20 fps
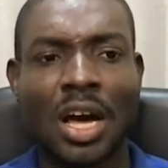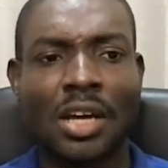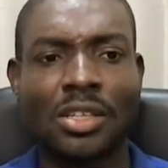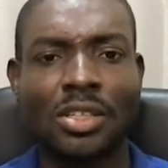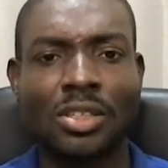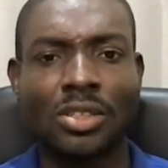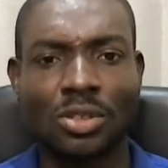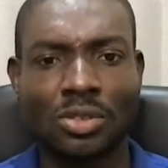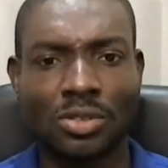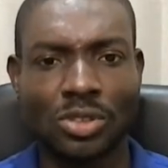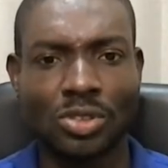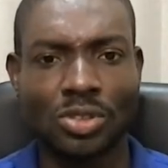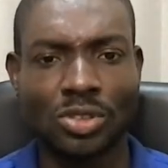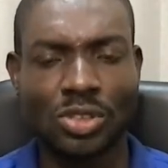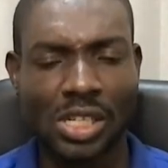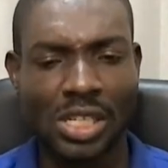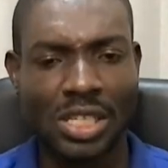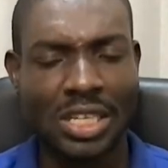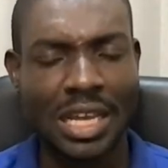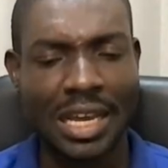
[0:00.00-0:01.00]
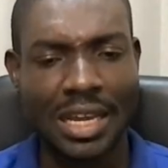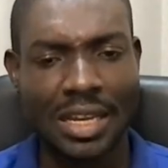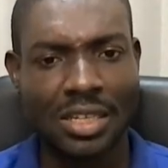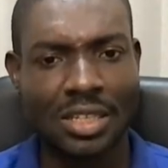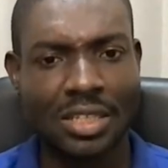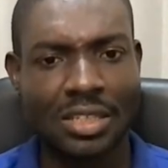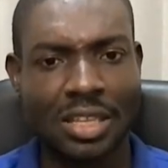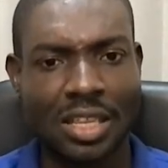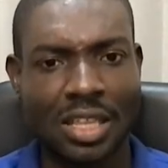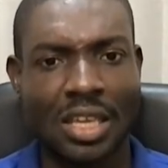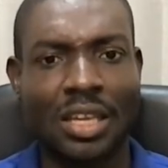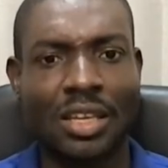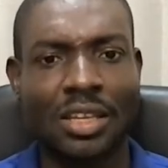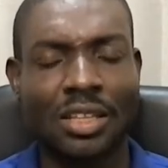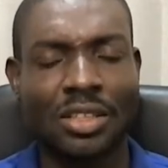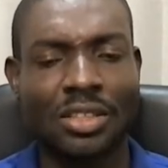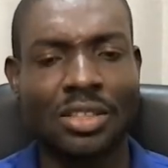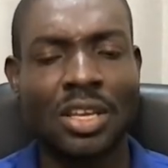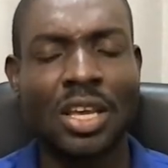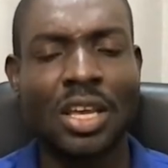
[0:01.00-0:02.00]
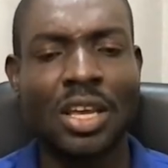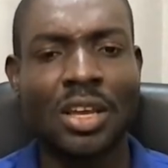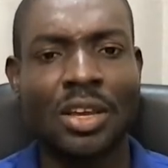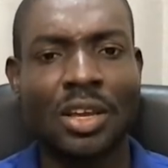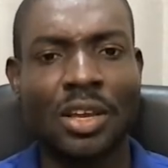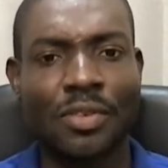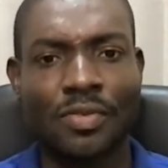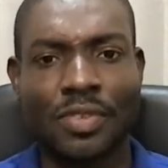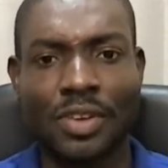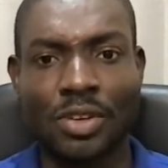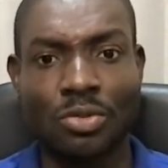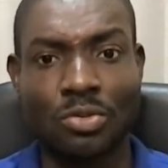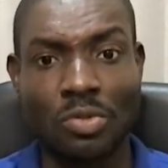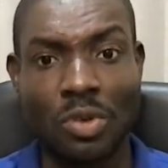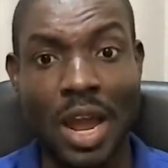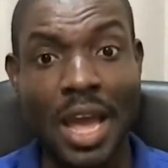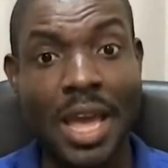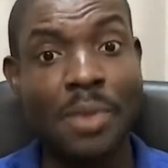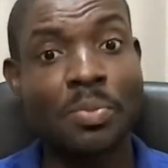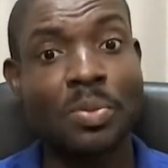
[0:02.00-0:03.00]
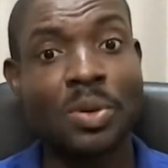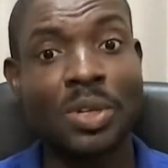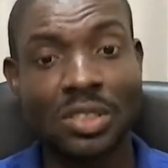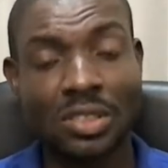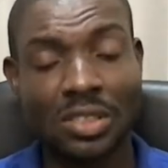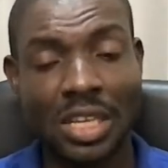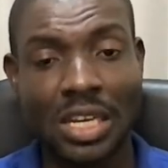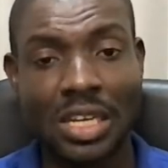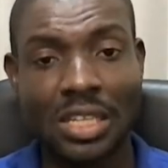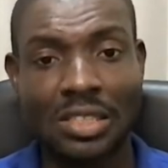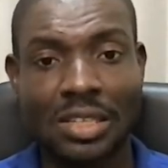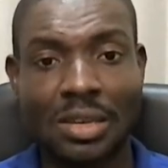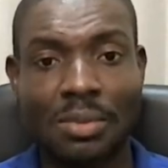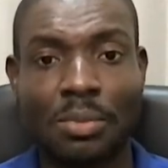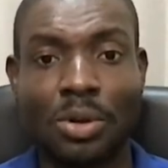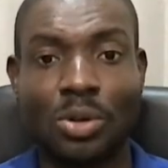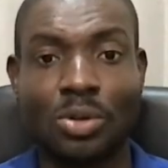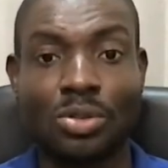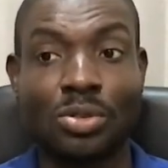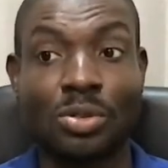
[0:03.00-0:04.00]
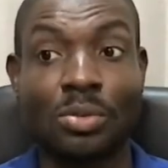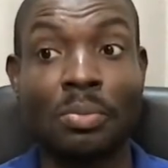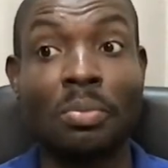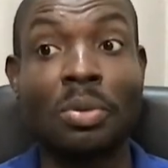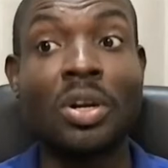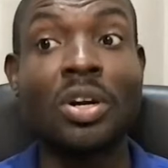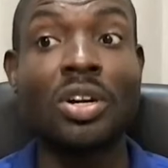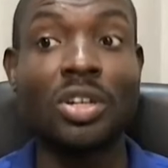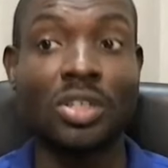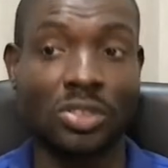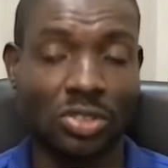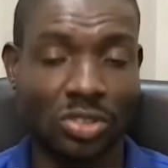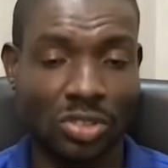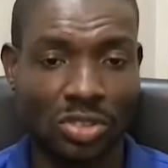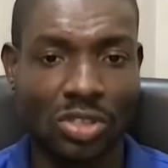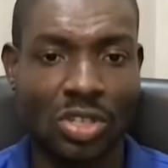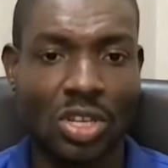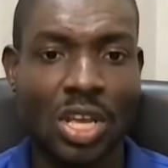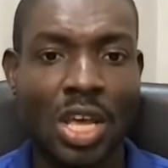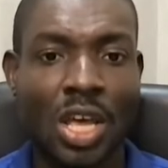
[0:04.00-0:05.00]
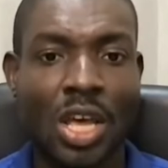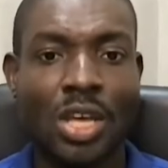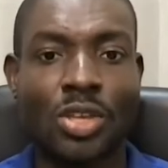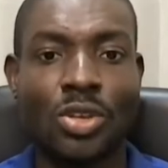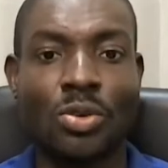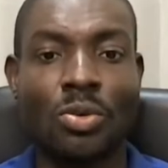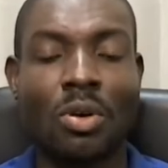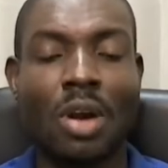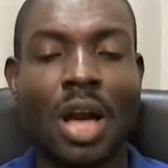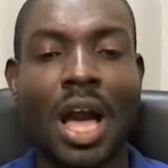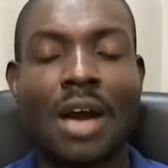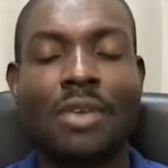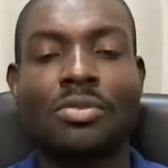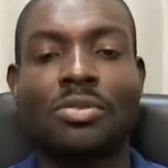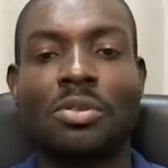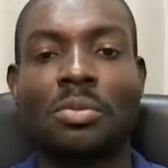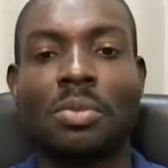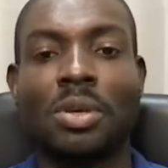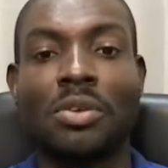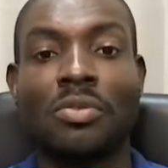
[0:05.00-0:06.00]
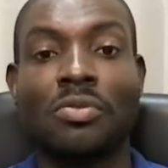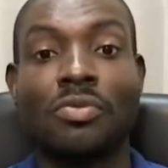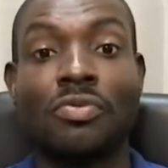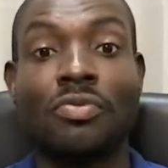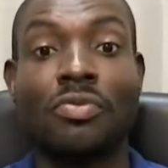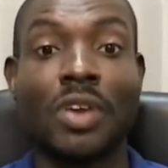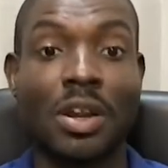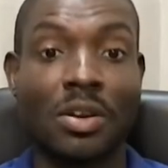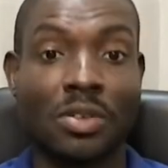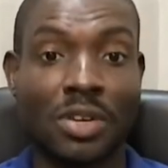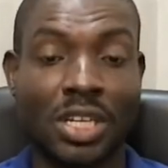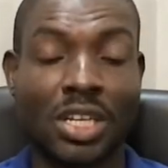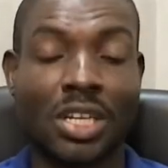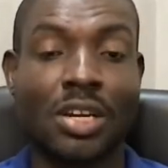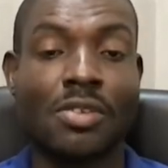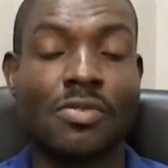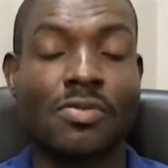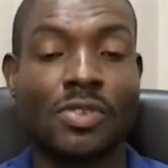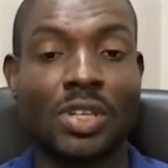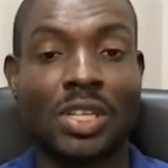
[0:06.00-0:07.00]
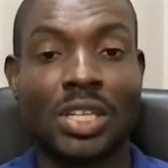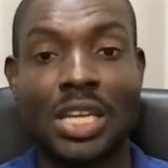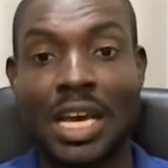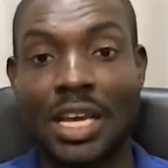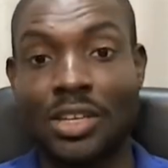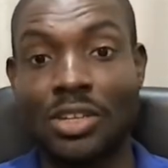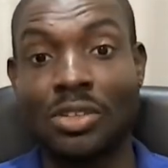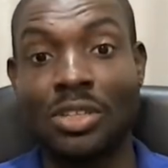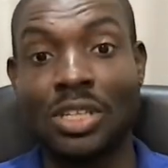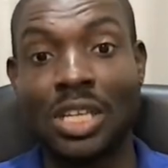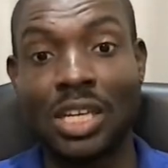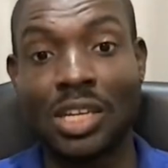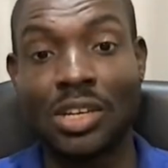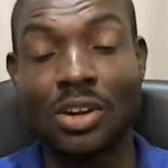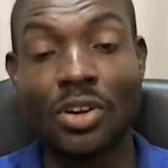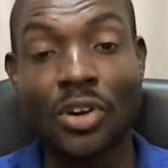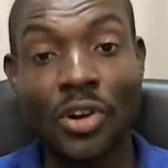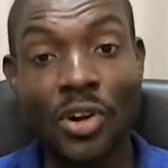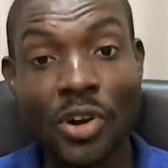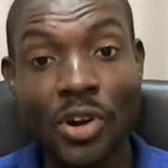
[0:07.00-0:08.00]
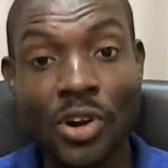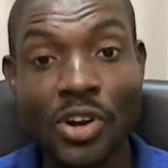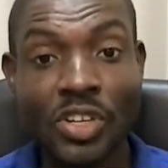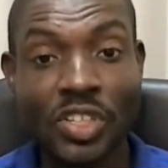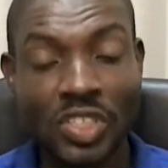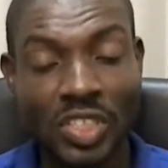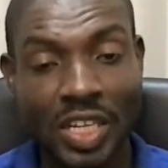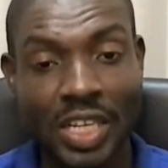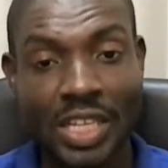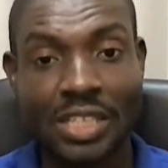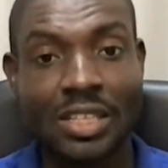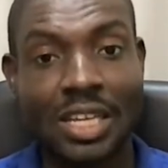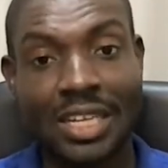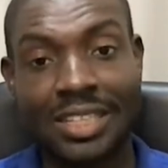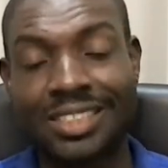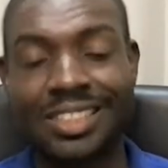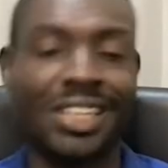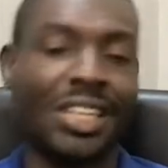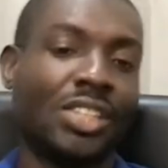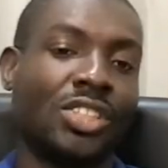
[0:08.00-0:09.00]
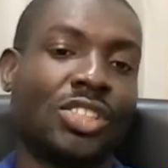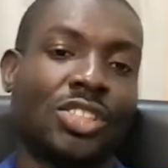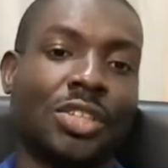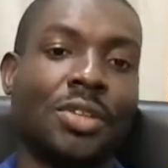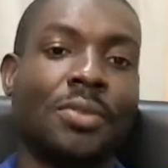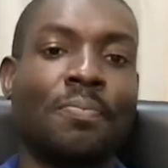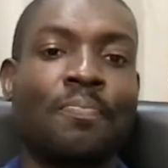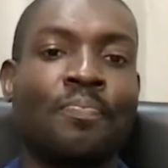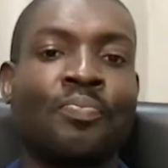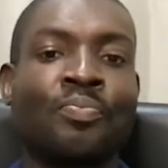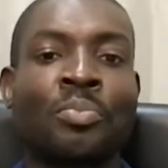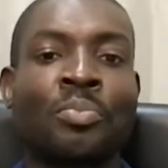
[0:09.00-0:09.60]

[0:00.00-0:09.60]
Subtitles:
Usually that thing, if it ripens and it's about to burst, you have to be very careful in that you need urgent attention.